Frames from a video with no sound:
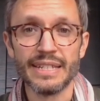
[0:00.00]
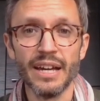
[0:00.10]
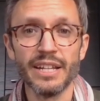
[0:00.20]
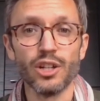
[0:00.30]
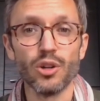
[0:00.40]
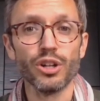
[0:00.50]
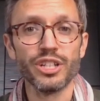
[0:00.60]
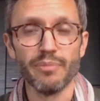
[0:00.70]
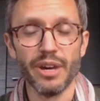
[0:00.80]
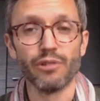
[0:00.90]
is done in order
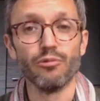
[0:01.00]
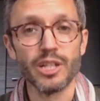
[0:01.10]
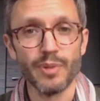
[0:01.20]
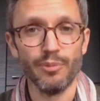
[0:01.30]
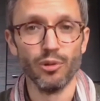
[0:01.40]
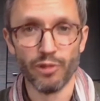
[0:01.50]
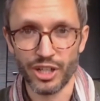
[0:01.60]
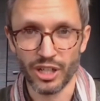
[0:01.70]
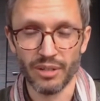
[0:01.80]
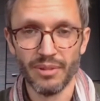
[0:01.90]
to make rich people
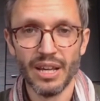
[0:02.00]
richer.